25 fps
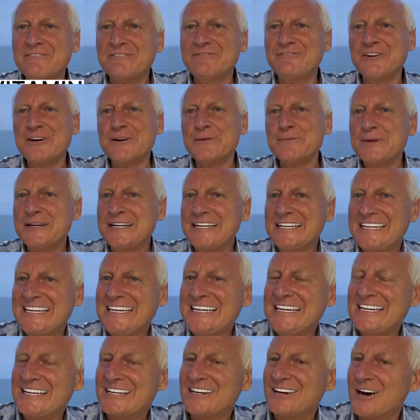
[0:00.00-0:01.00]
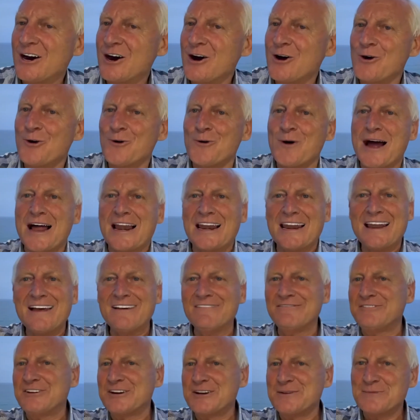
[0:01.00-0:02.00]
Vitamin E. Oh, I
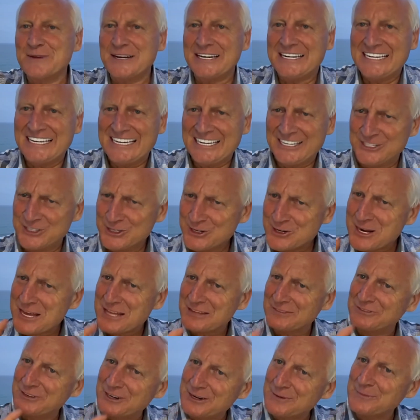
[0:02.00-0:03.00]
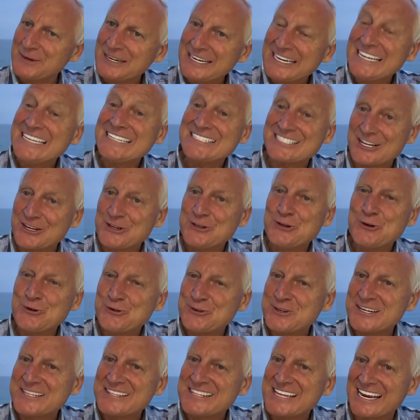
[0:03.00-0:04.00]
love vitamin E. Do you know vitamin E is a
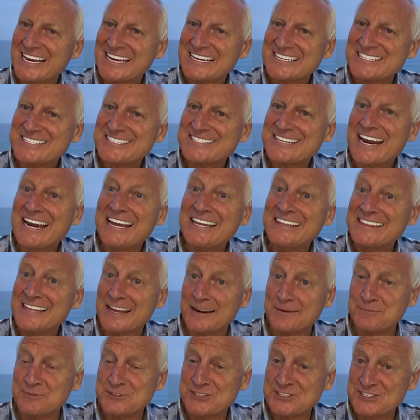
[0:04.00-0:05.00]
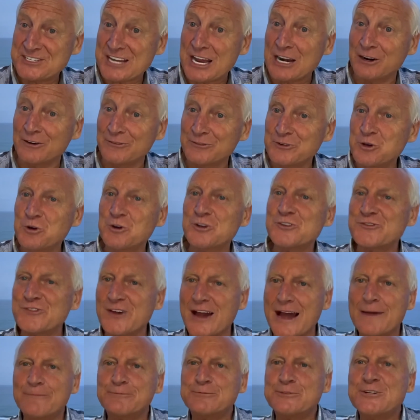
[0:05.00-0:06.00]
nutrient that can stay in that cell of yours for
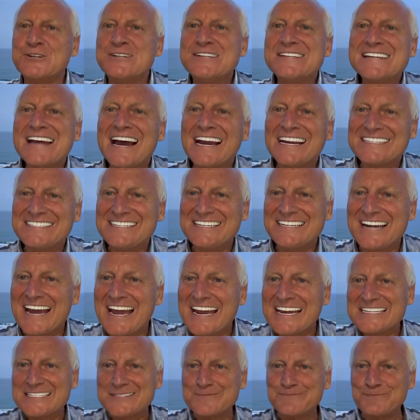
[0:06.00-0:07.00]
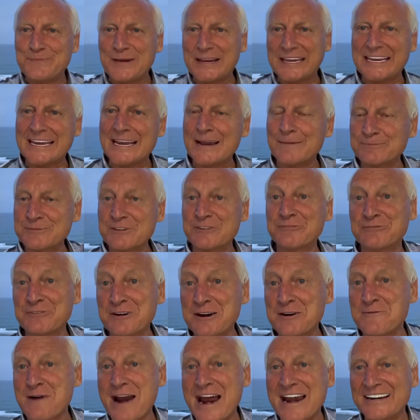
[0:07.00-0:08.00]
up to 90 days, picking up the
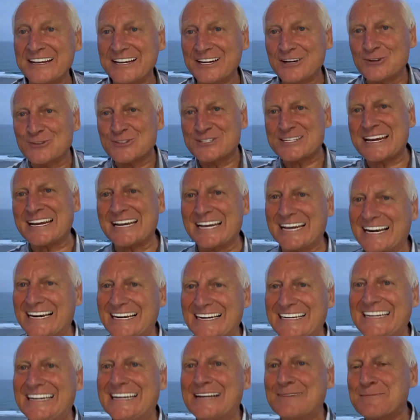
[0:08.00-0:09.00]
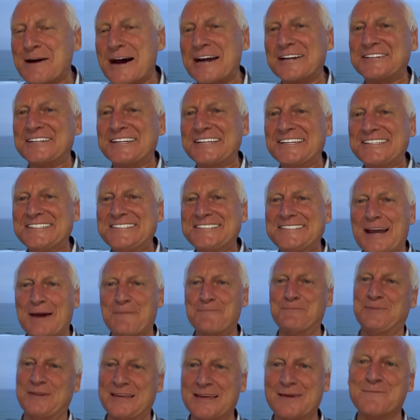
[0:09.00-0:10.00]
free radicals and cleaning them out and
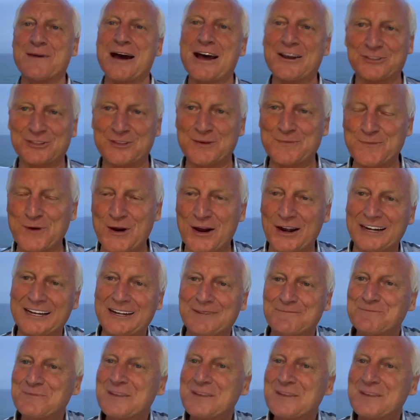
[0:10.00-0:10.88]
dumping them out the body?